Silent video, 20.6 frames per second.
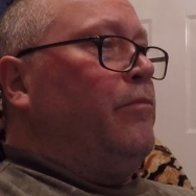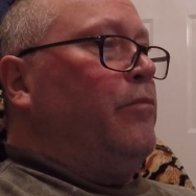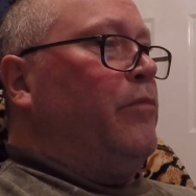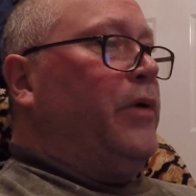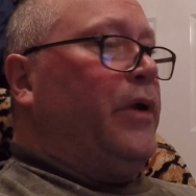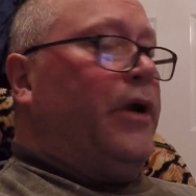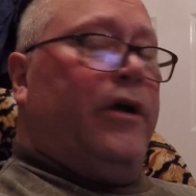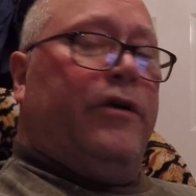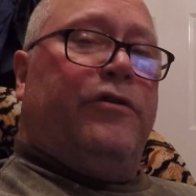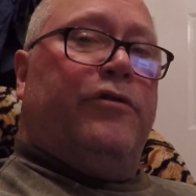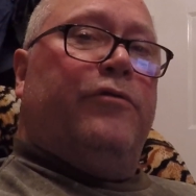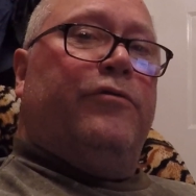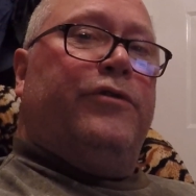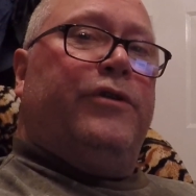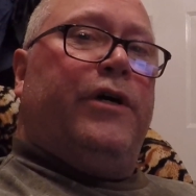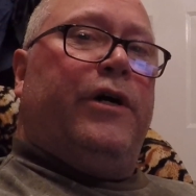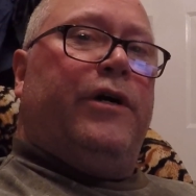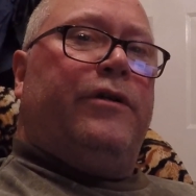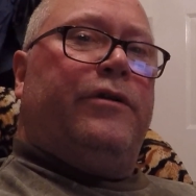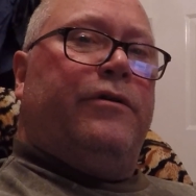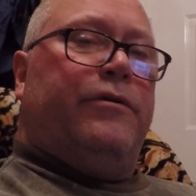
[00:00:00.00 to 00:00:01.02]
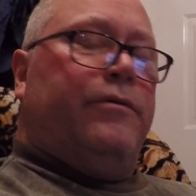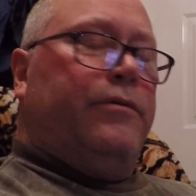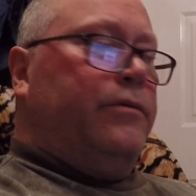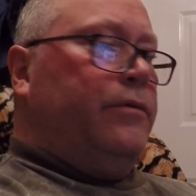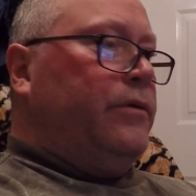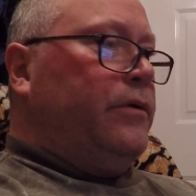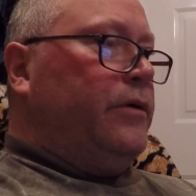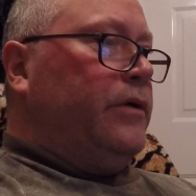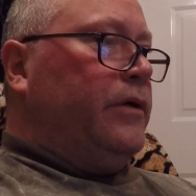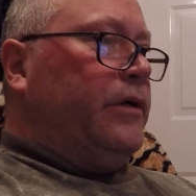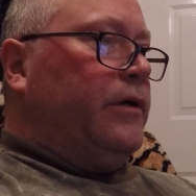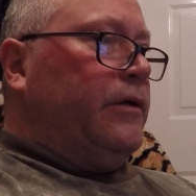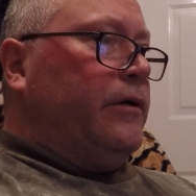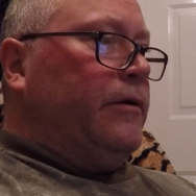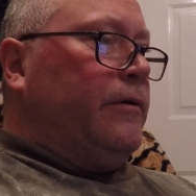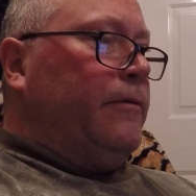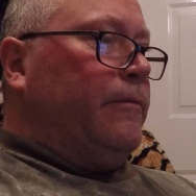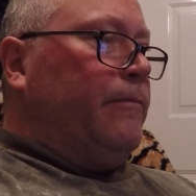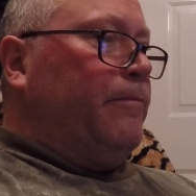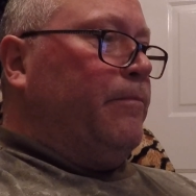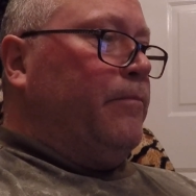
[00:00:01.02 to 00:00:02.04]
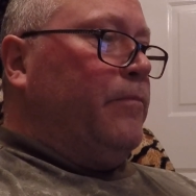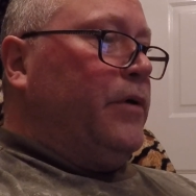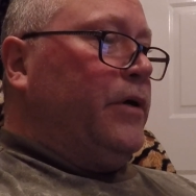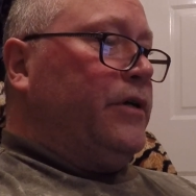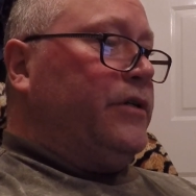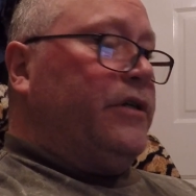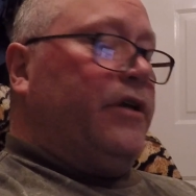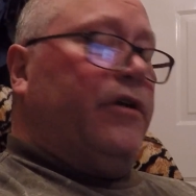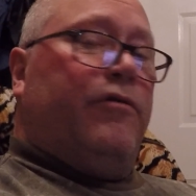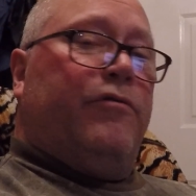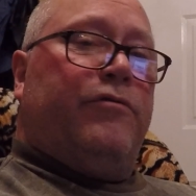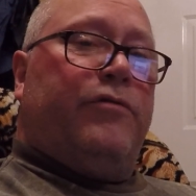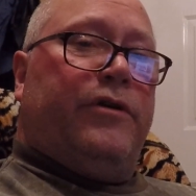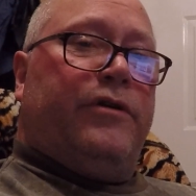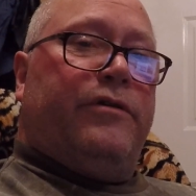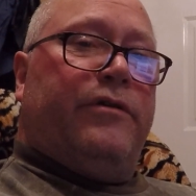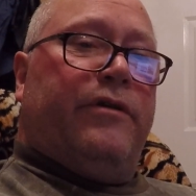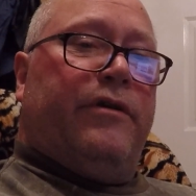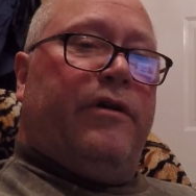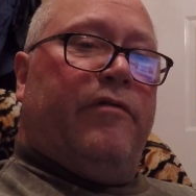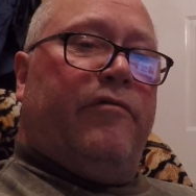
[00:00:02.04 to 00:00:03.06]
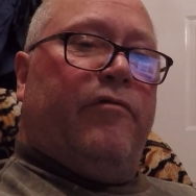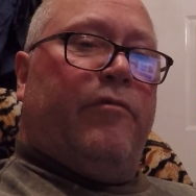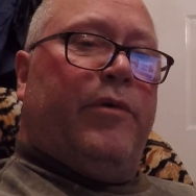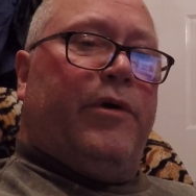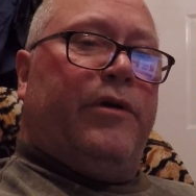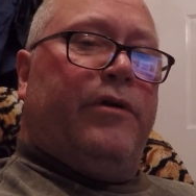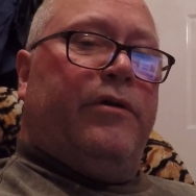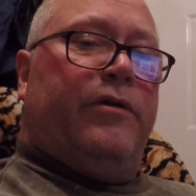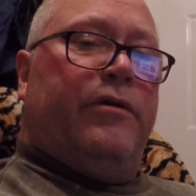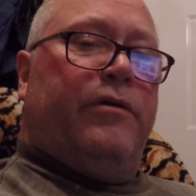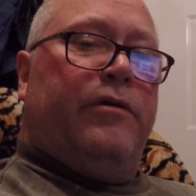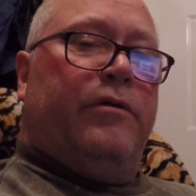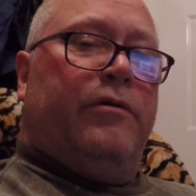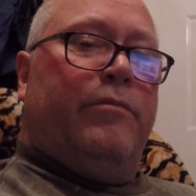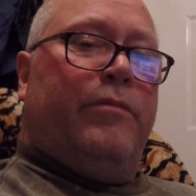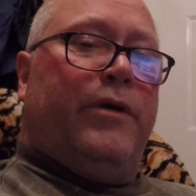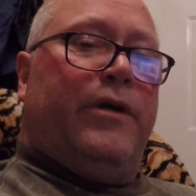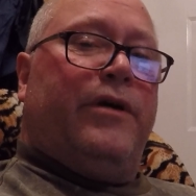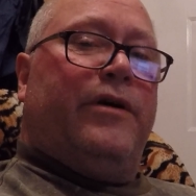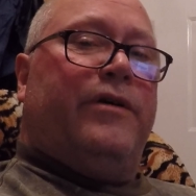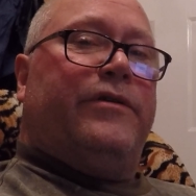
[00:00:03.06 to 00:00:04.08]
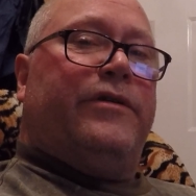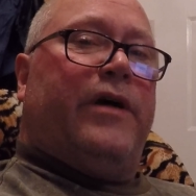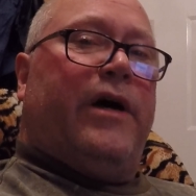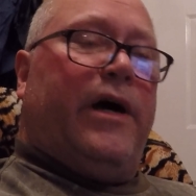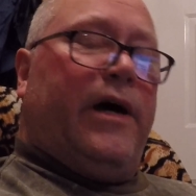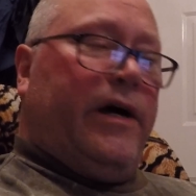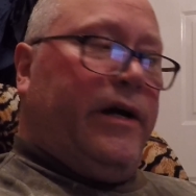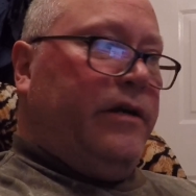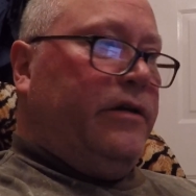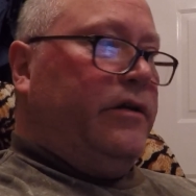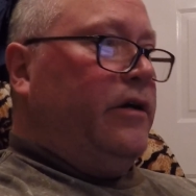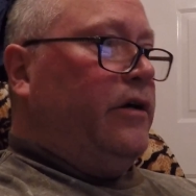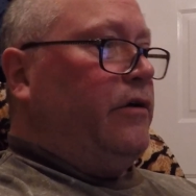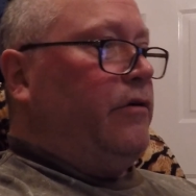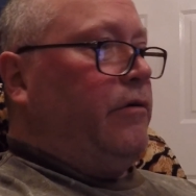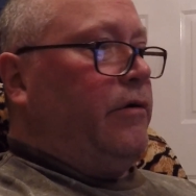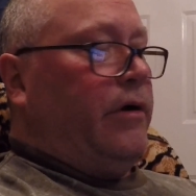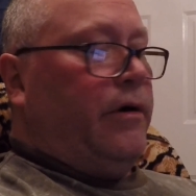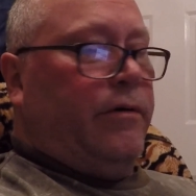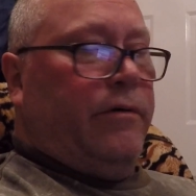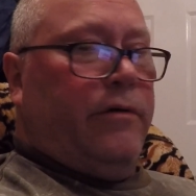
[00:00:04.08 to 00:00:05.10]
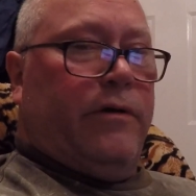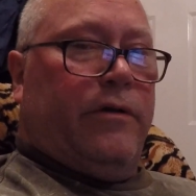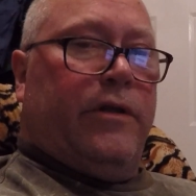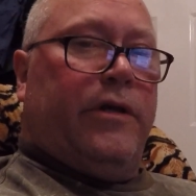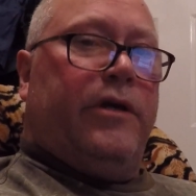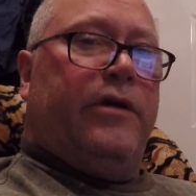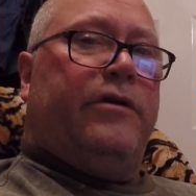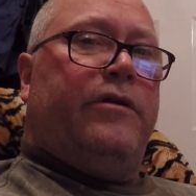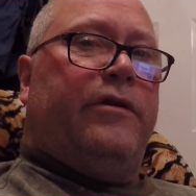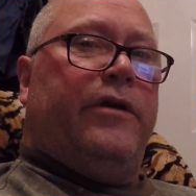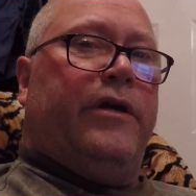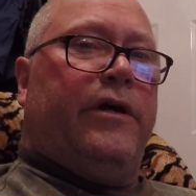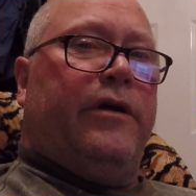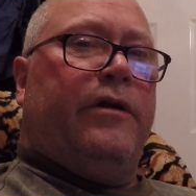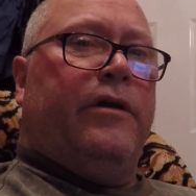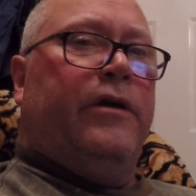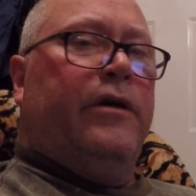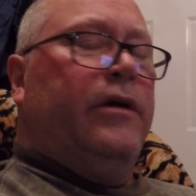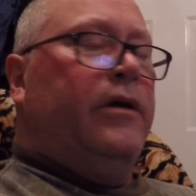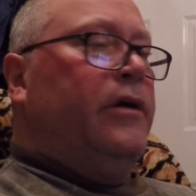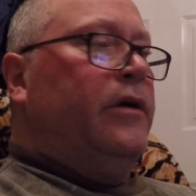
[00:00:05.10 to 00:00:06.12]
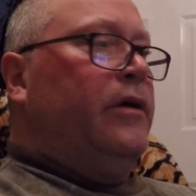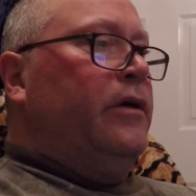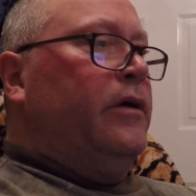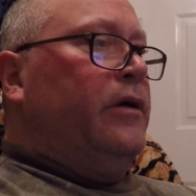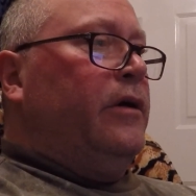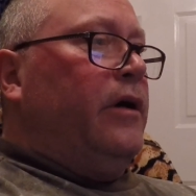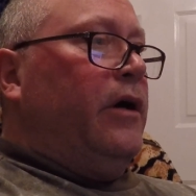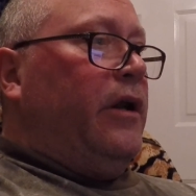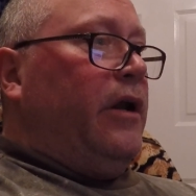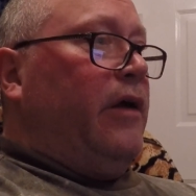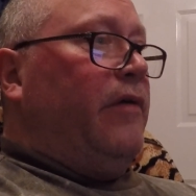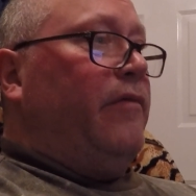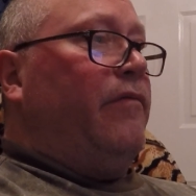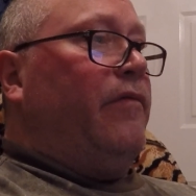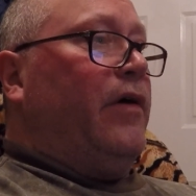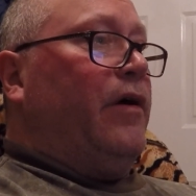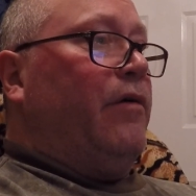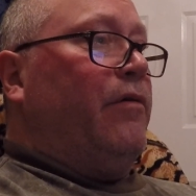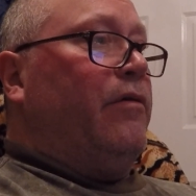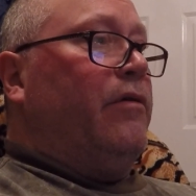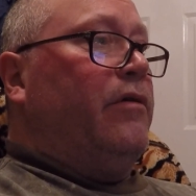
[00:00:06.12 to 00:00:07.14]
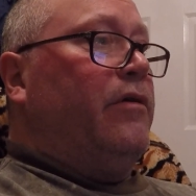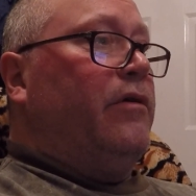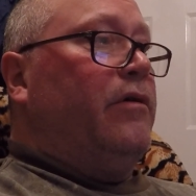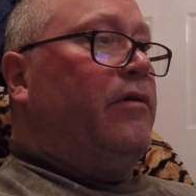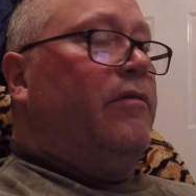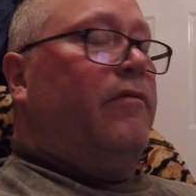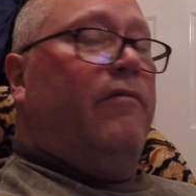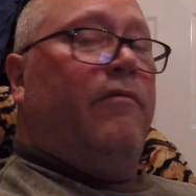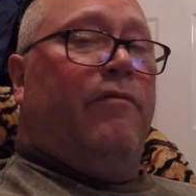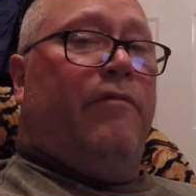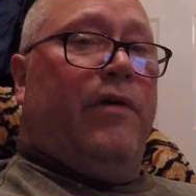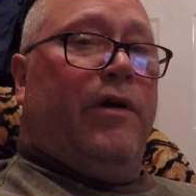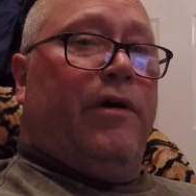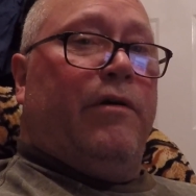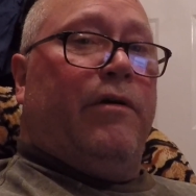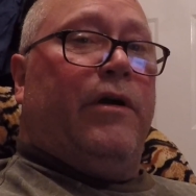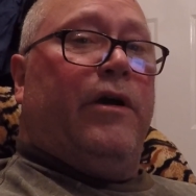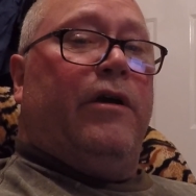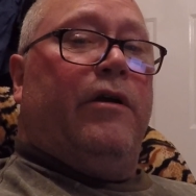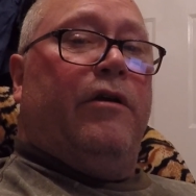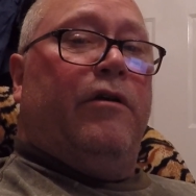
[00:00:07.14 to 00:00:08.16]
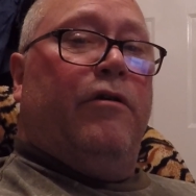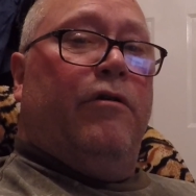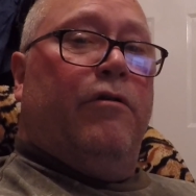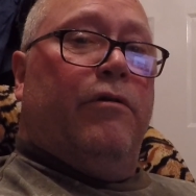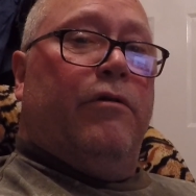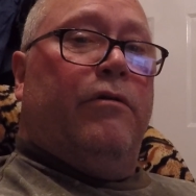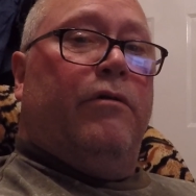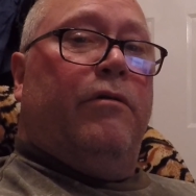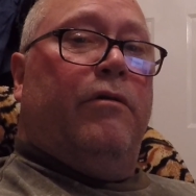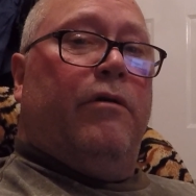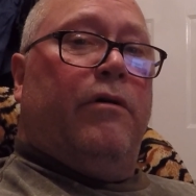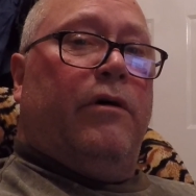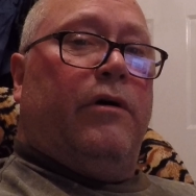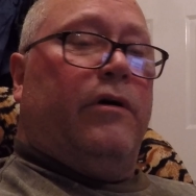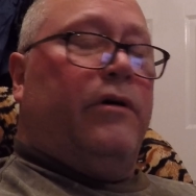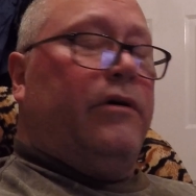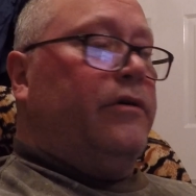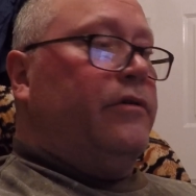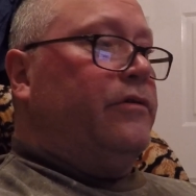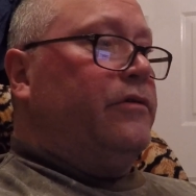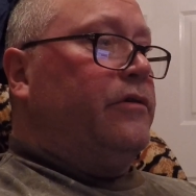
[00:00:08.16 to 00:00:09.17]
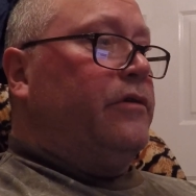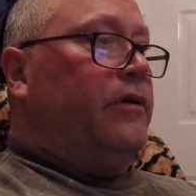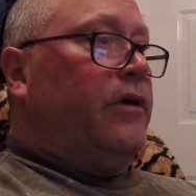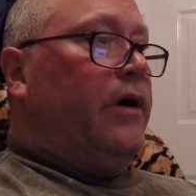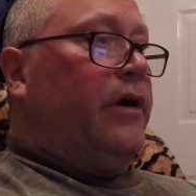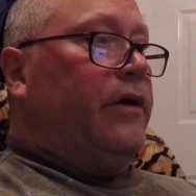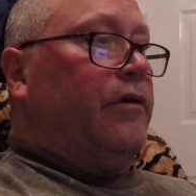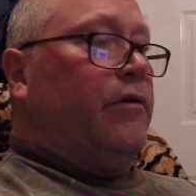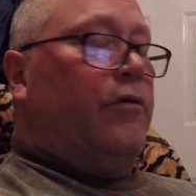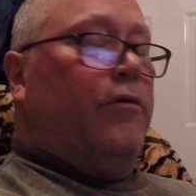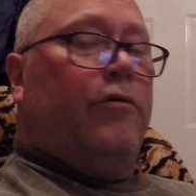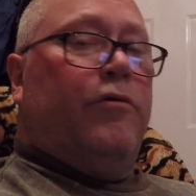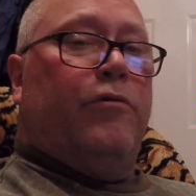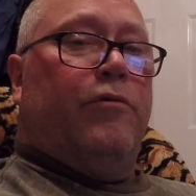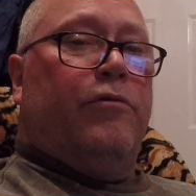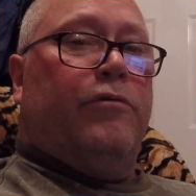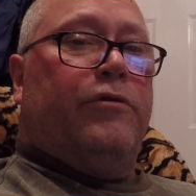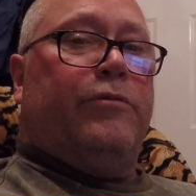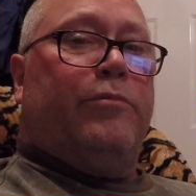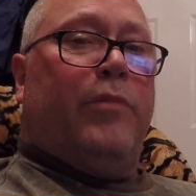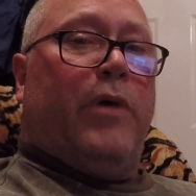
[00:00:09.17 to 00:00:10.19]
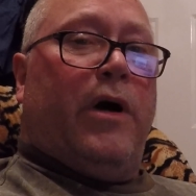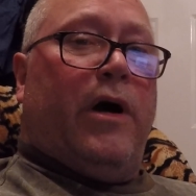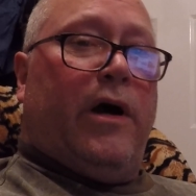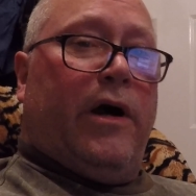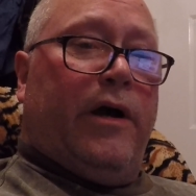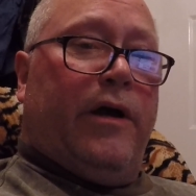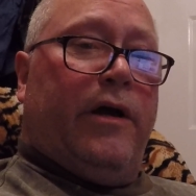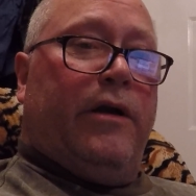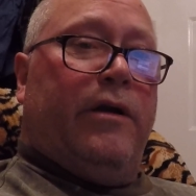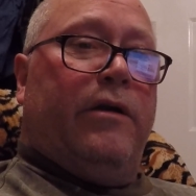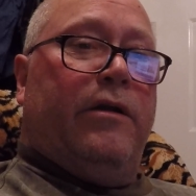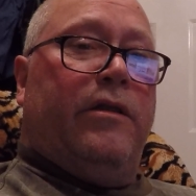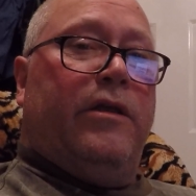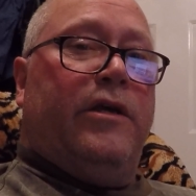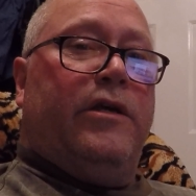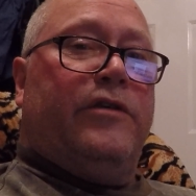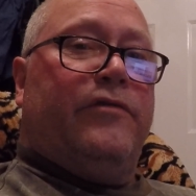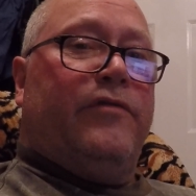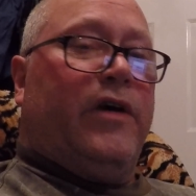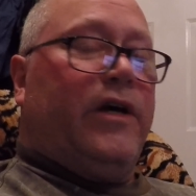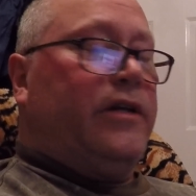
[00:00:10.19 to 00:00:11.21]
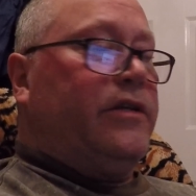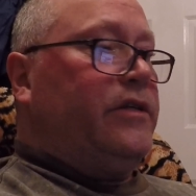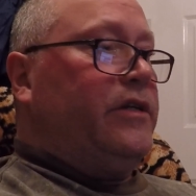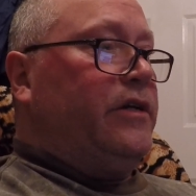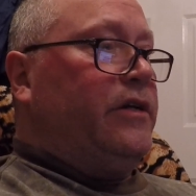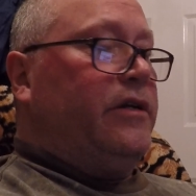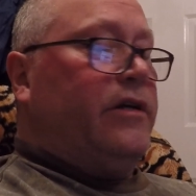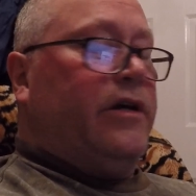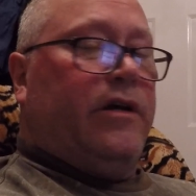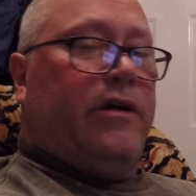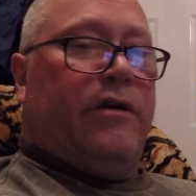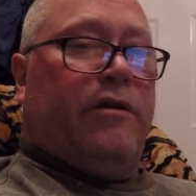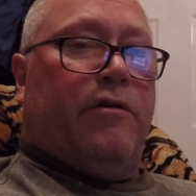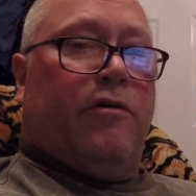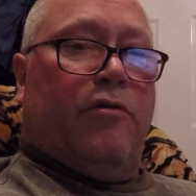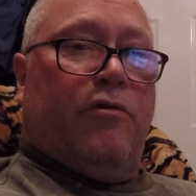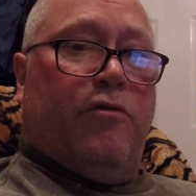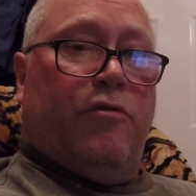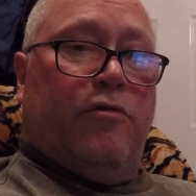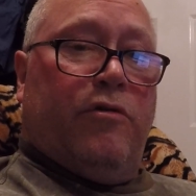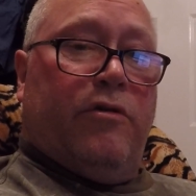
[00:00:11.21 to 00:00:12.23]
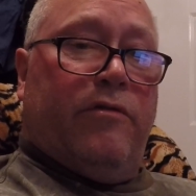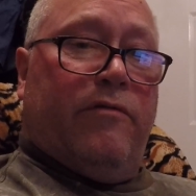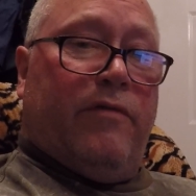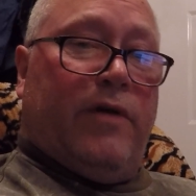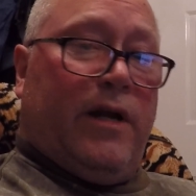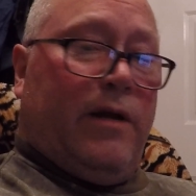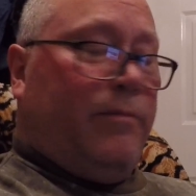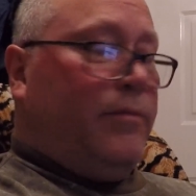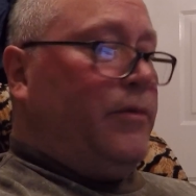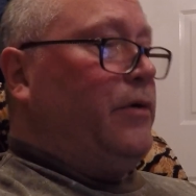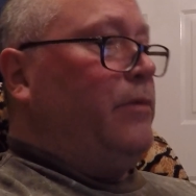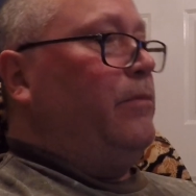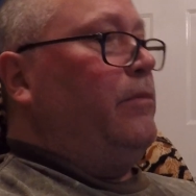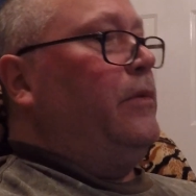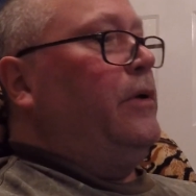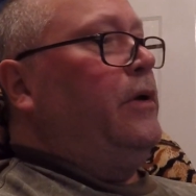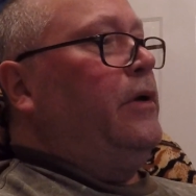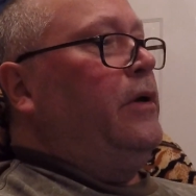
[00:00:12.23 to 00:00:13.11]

But I chose not to, um, because I don't trust the government. Because I dug around on the internet and I found very good cause. I know who's behind these vaccines, I know who developed them,